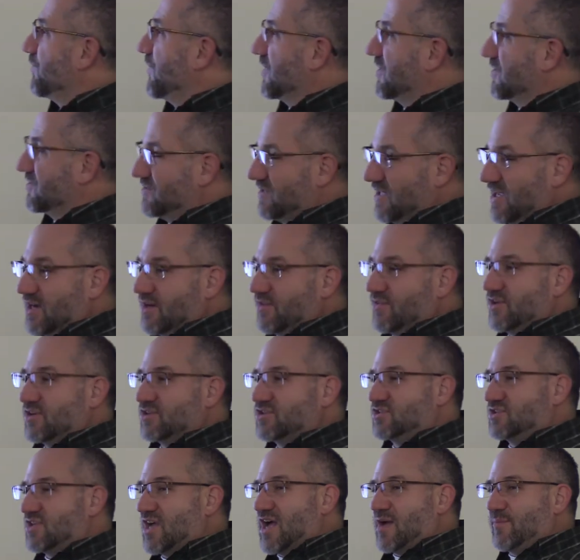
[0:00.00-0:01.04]
because there they're
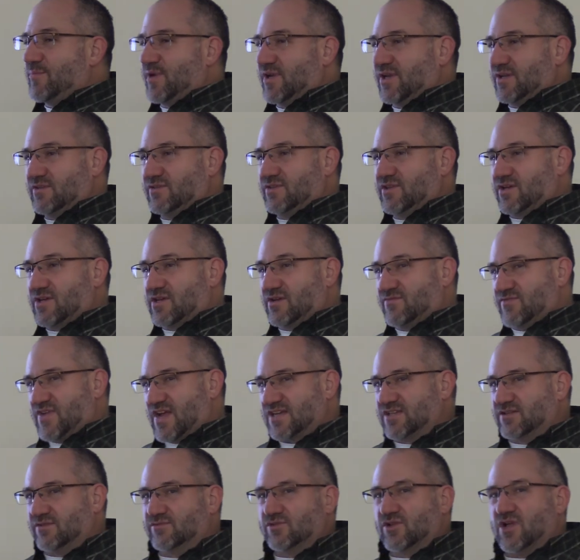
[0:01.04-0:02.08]
stopping the
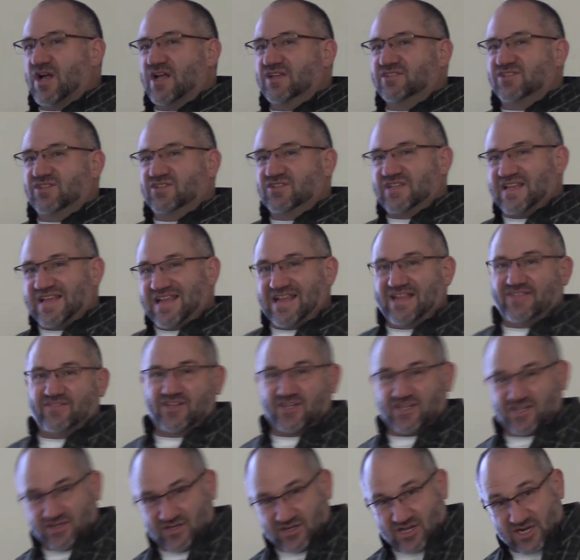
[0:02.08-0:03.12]
convective losses and
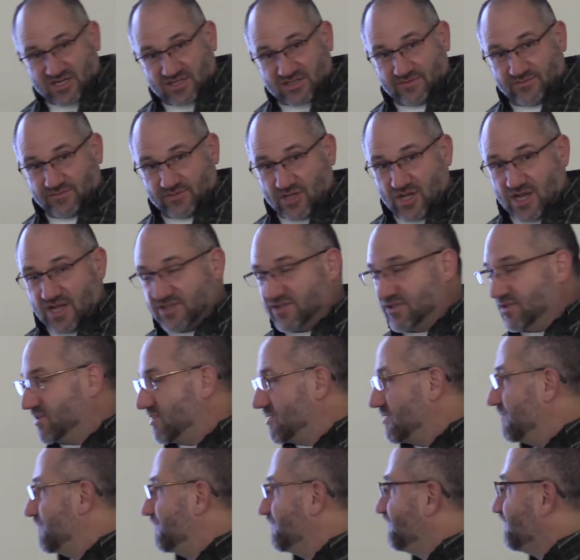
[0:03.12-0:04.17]
the conductive
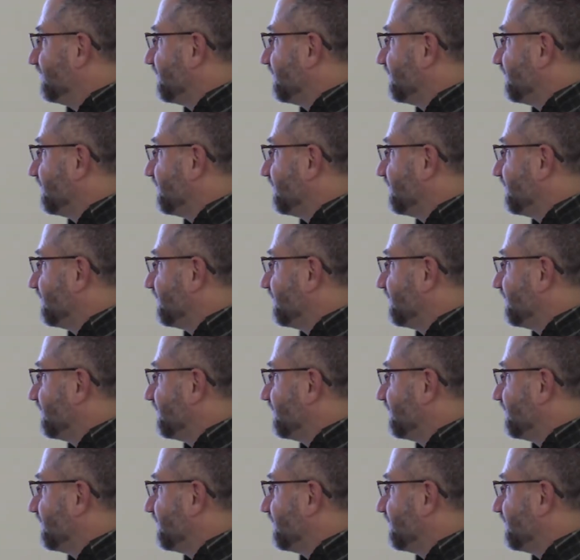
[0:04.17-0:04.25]
losses.